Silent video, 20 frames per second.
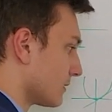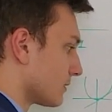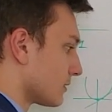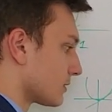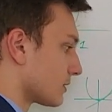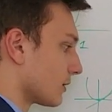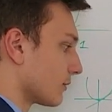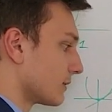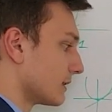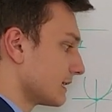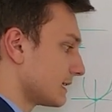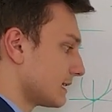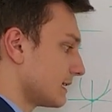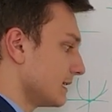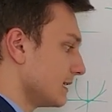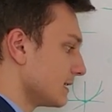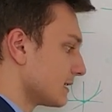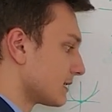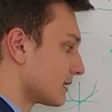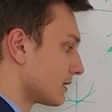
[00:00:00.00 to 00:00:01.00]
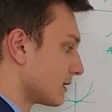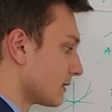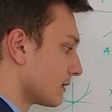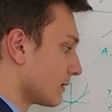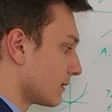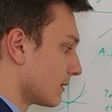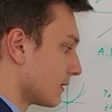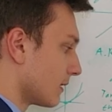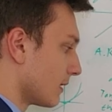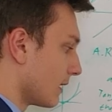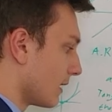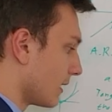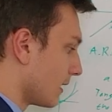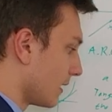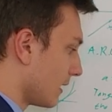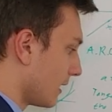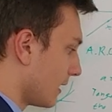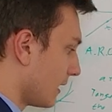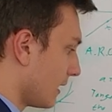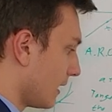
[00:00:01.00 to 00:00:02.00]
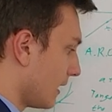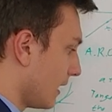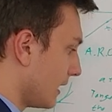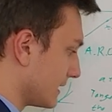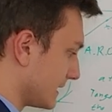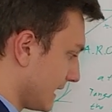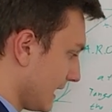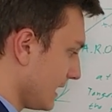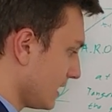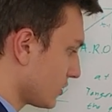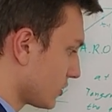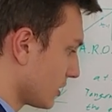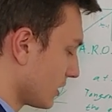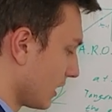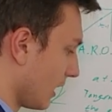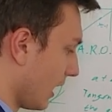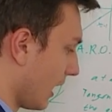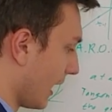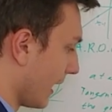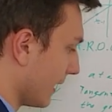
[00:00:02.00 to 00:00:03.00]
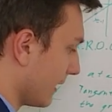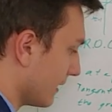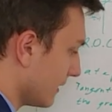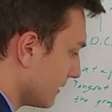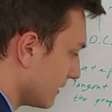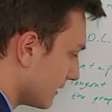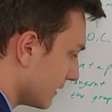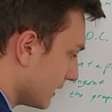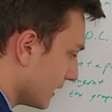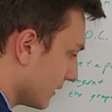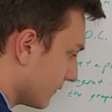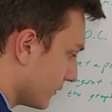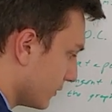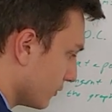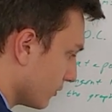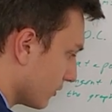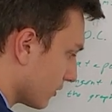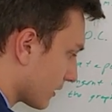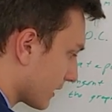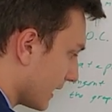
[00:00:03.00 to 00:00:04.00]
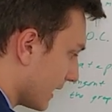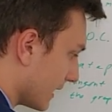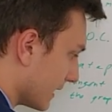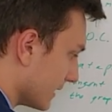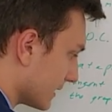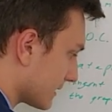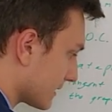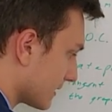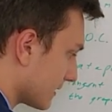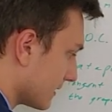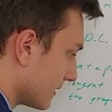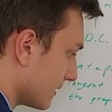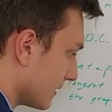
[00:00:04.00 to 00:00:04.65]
So this is a tangent line if you look at it